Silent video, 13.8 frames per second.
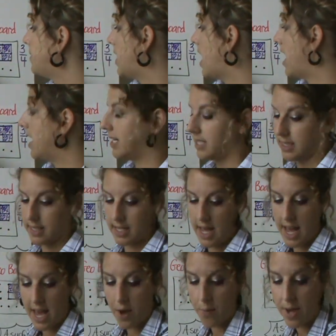blocks,
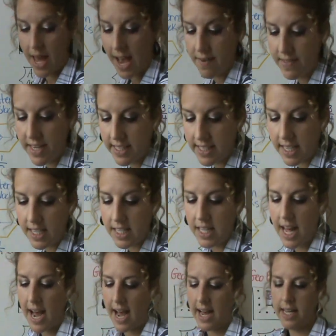and we have these in
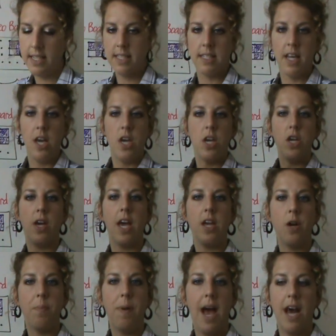class, you get
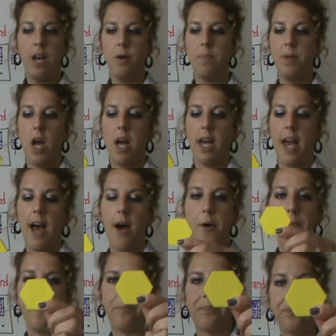your pattern block out,